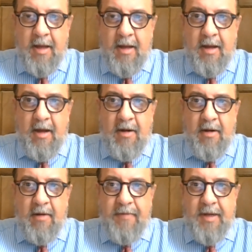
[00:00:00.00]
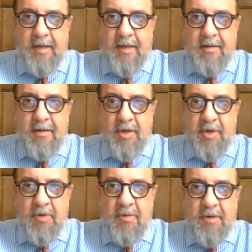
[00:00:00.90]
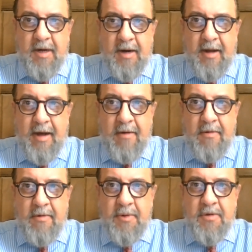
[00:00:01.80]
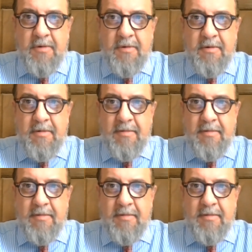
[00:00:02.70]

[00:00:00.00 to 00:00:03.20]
a lot of these issues are now also